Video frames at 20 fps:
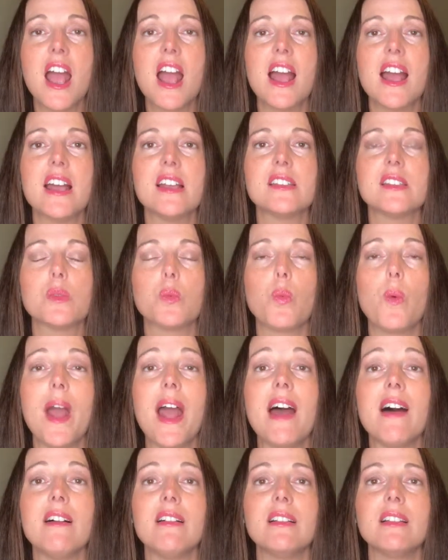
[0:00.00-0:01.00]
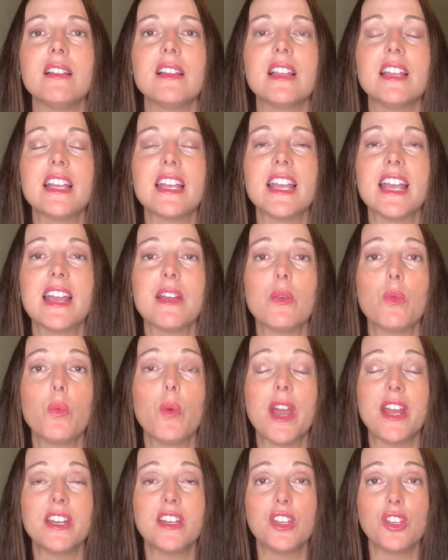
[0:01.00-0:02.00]
As well,
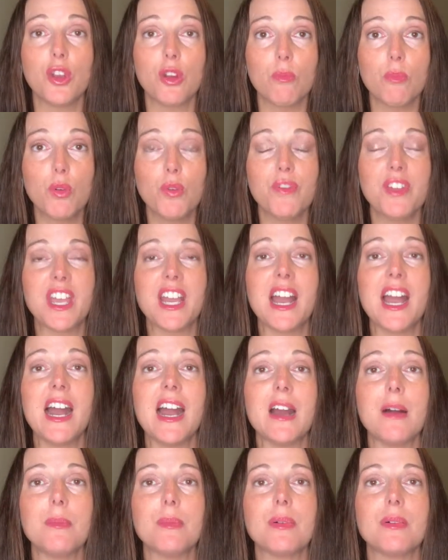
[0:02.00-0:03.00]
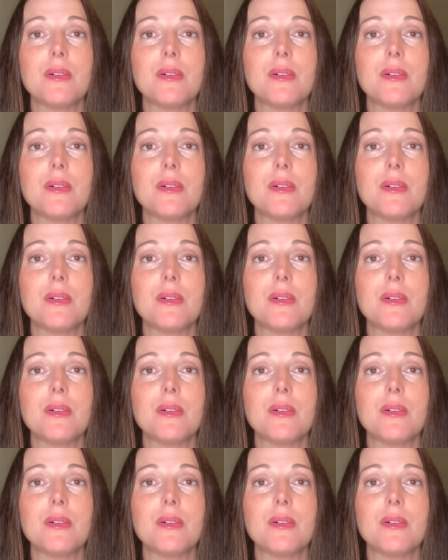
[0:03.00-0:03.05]
when you're moving up,